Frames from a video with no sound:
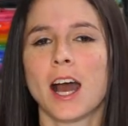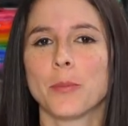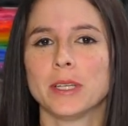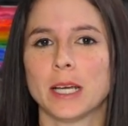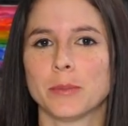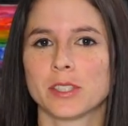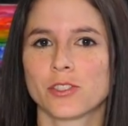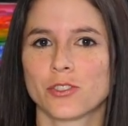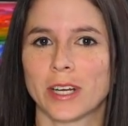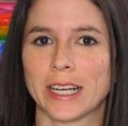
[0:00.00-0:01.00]
I'll be
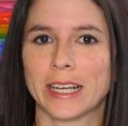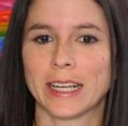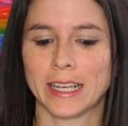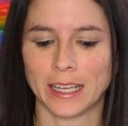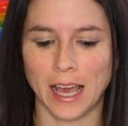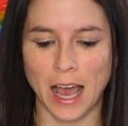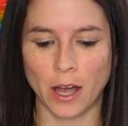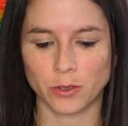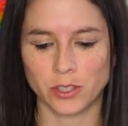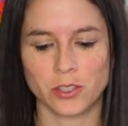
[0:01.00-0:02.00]
demonstrating
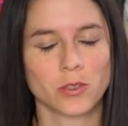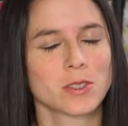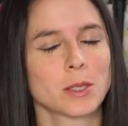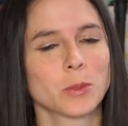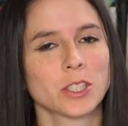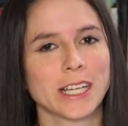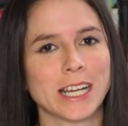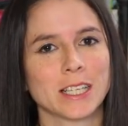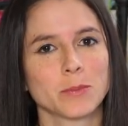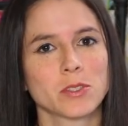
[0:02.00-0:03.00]
how to sew zipper
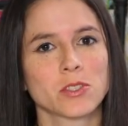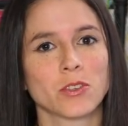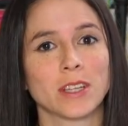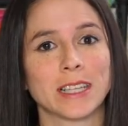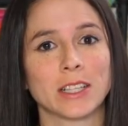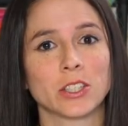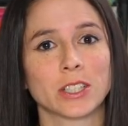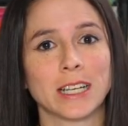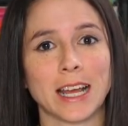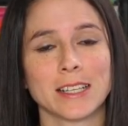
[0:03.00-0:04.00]
tabs so that they
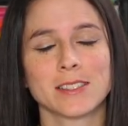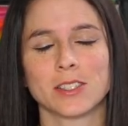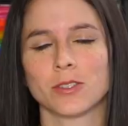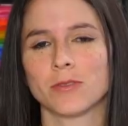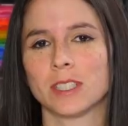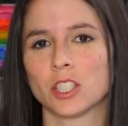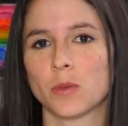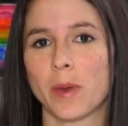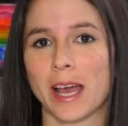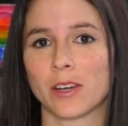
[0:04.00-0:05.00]
look nice in your
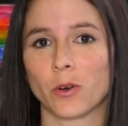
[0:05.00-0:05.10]
finished bag